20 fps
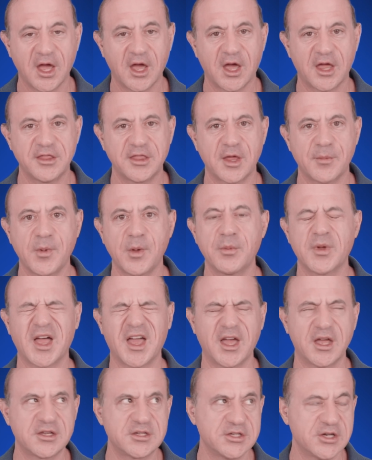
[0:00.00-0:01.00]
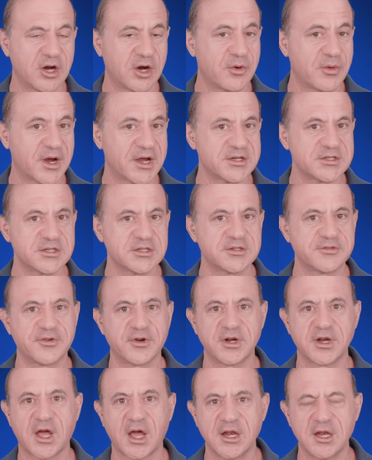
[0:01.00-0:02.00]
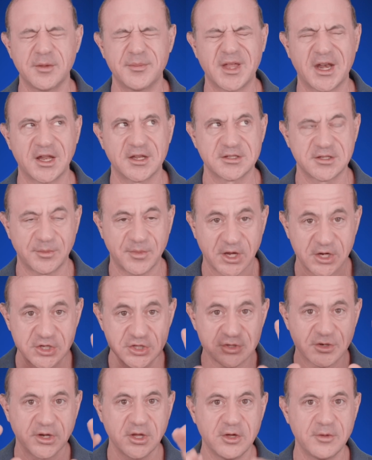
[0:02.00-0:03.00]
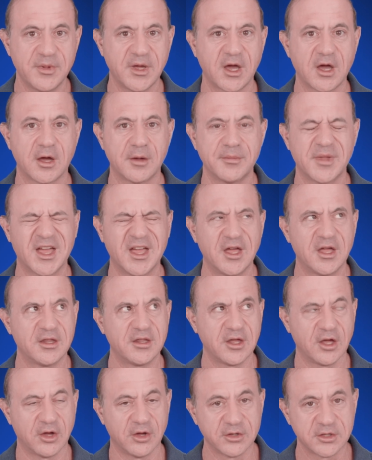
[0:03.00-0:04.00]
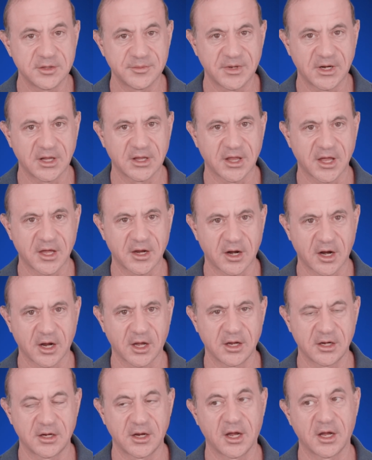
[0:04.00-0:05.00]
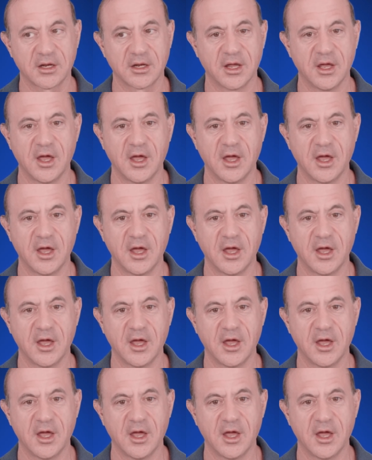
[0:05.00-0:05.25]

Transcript: and then we will answer your questions for ninety minutes to make sure you become the ultimate cloud architect.